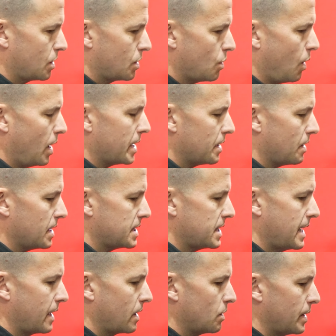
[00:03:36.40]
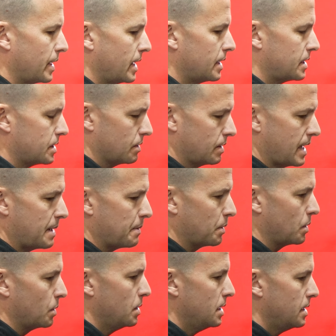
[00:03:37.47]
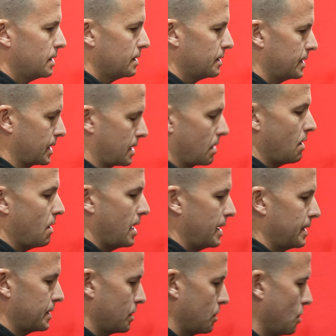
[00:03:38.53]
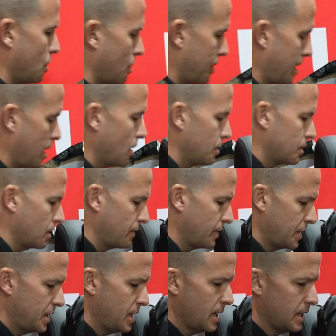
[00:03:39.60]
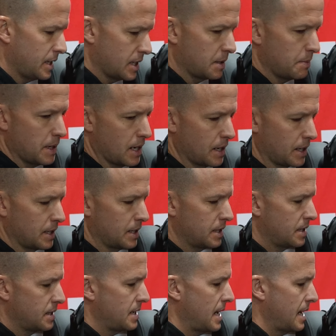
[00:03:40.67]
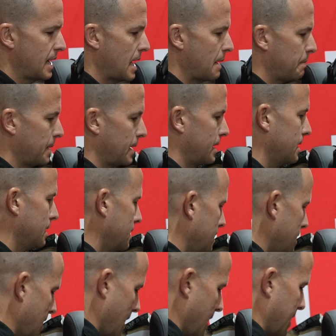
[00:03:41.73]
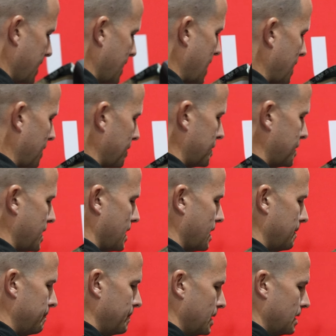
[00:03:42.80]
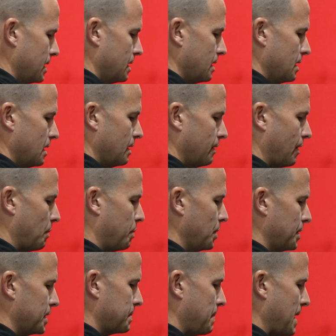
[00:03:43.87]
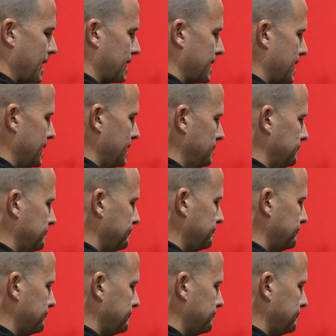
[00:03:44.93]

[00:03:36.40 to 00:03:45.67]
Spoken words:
quite a nice angle there to enable the client or the user of the chair just to be able to stand up and get out of the chair. If I'll put this back now,